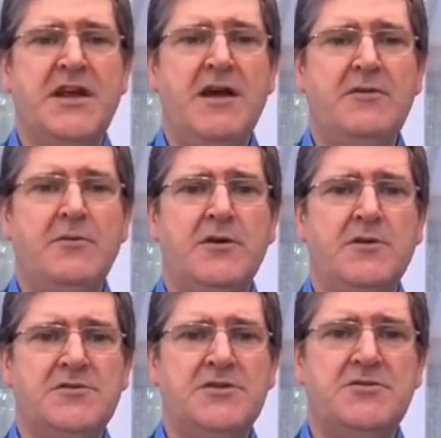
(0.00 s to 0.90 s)
how they were
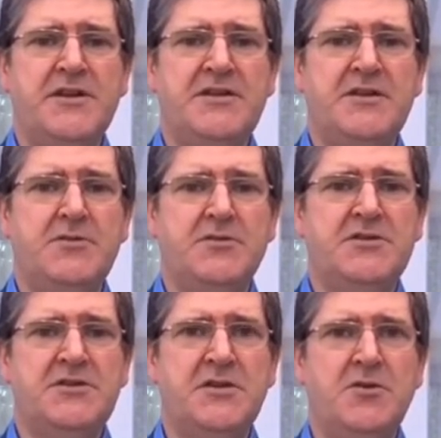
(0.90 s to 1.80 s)
concentrated in order
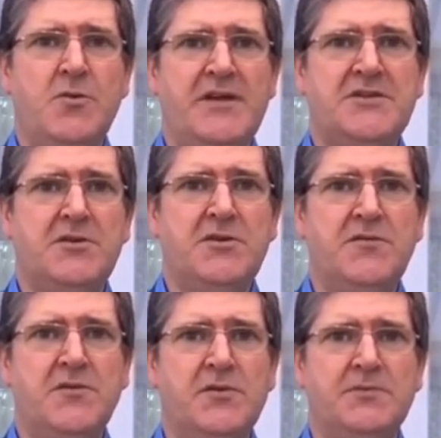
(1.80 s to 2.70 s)
to know where to look
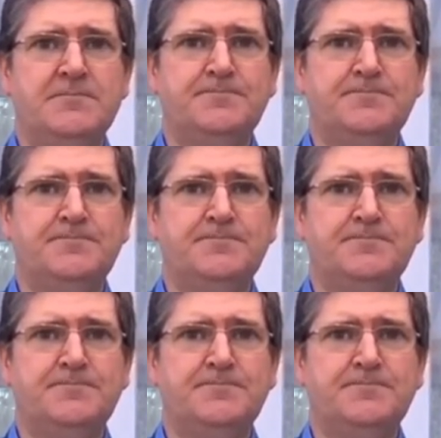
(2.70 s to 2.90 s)
for them.